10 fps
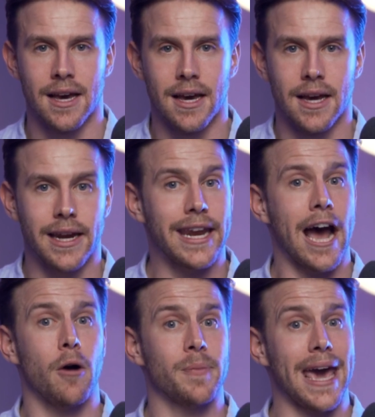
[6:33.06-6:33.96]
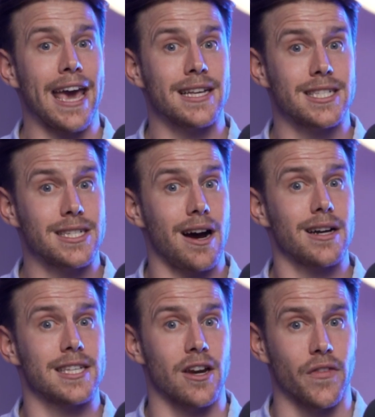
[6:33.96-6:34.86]
Need help getting
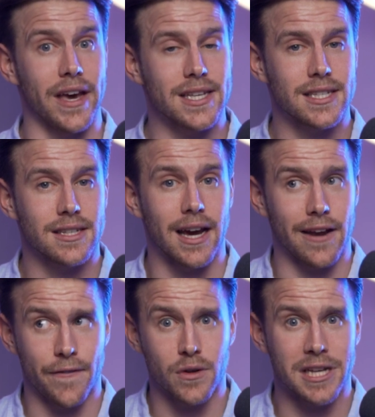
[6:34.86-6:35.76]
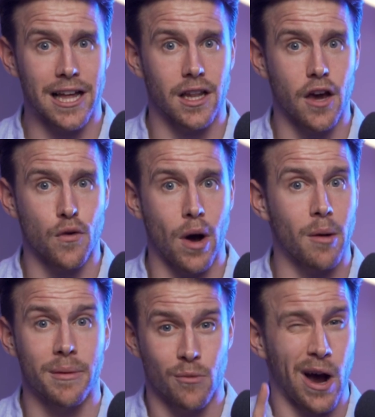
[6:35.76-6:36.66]
started on this and it feels a little
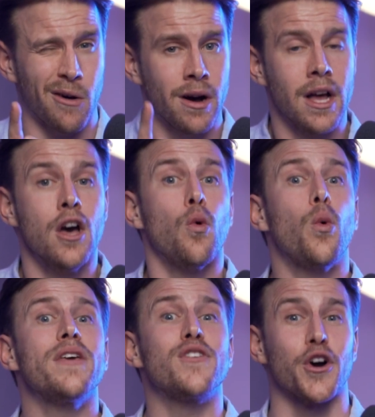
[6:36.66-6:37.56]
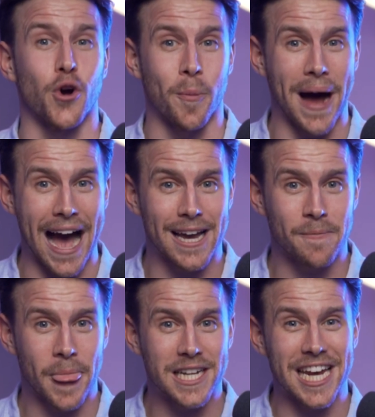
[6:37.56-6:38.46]
overwhelming? Well, we've got your back.
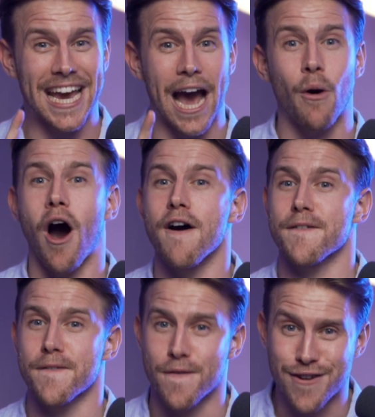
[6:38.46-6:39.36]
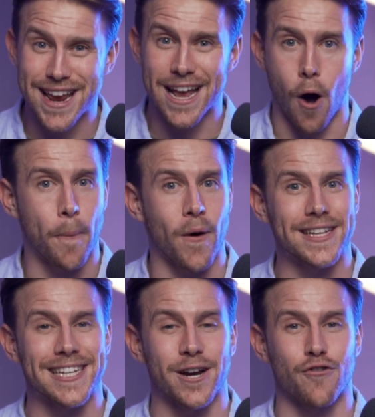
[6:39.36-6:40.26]
Check out our free
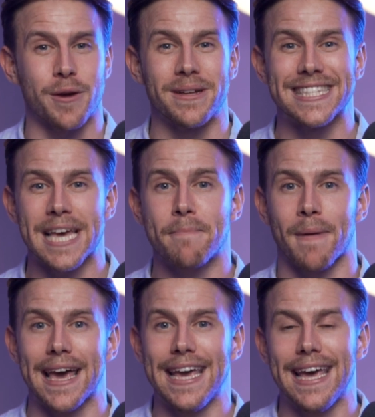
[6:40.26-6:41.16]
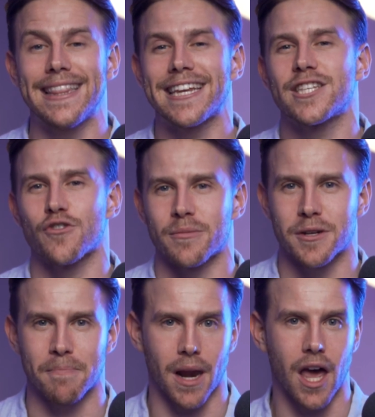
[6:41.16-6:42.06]
operating agreement template in the description
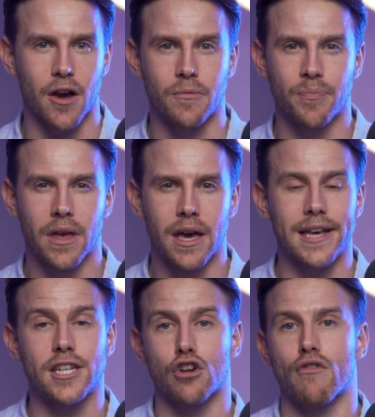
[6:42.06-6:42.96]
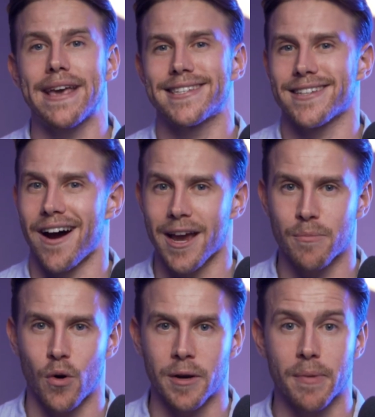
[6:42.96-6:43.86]
below. It's a great starting
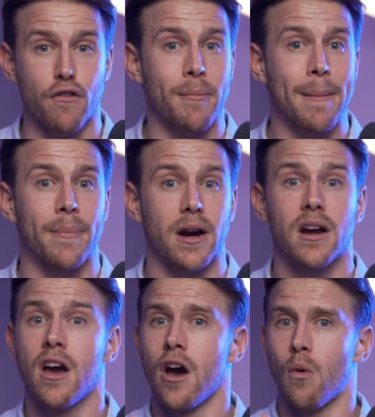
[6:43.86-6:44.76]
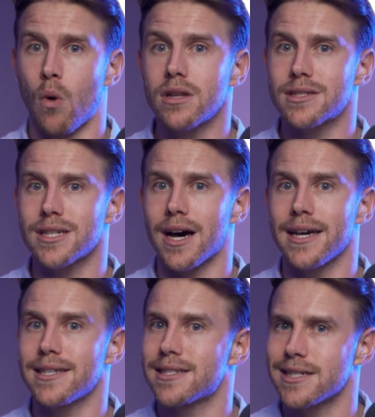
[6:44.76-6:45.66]
point, but remember, one
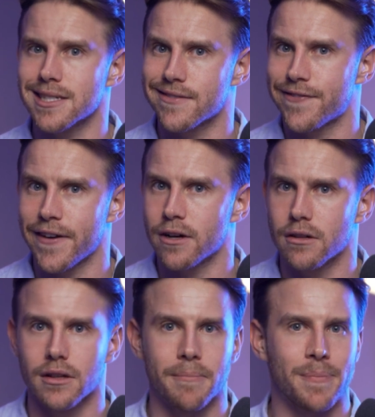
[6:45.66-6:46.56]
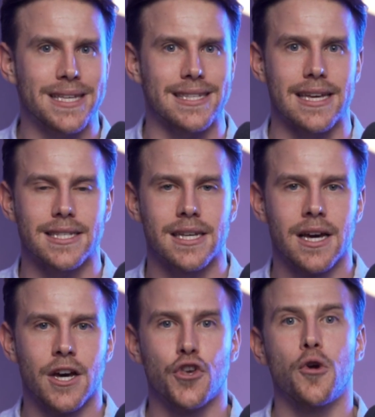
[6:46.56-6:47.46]
size doesn't fit all in business.
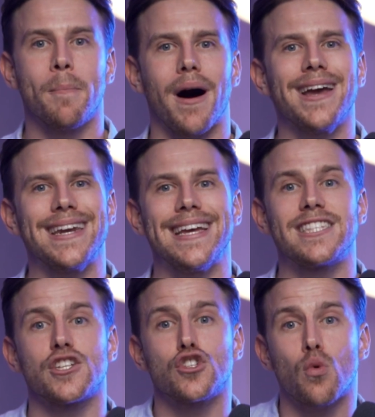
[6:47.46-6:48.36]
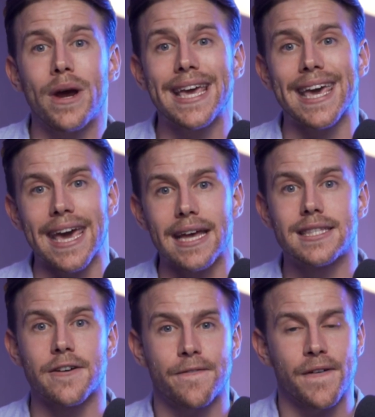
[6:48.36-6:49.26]
You might need to tweak it
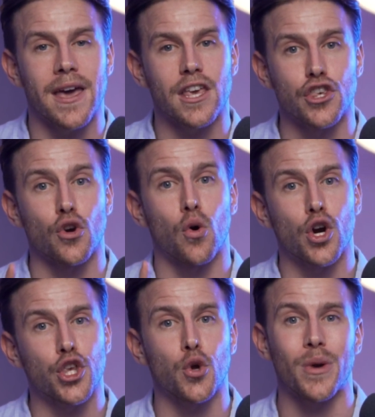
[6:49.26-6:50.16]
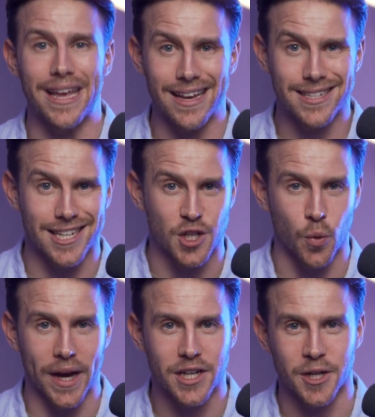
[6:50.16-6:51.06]
to fit your unique situation.